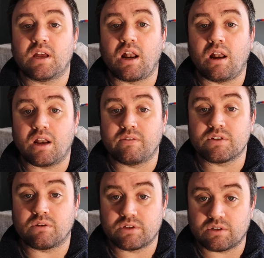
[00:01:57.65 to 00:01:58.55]
a lot of
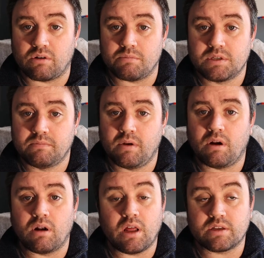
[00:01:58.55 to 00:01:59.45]
search terms
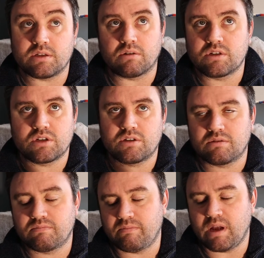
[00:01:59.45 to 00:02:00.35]
or a lot of search